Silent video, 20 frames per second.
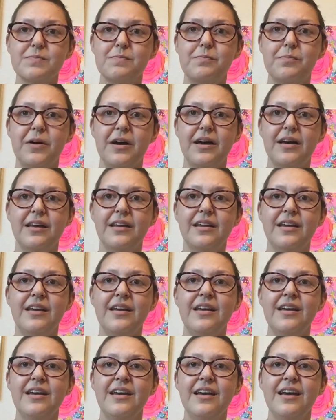But
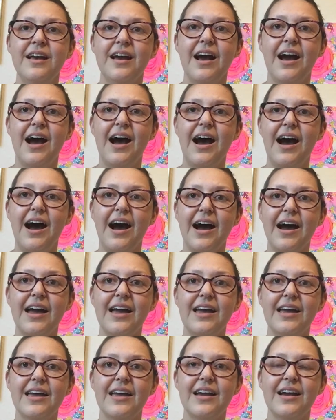
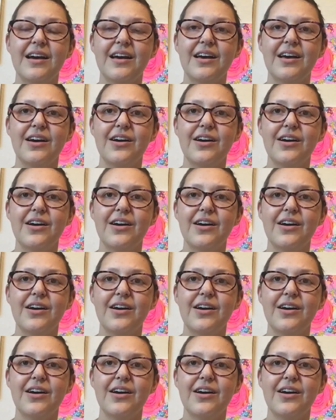I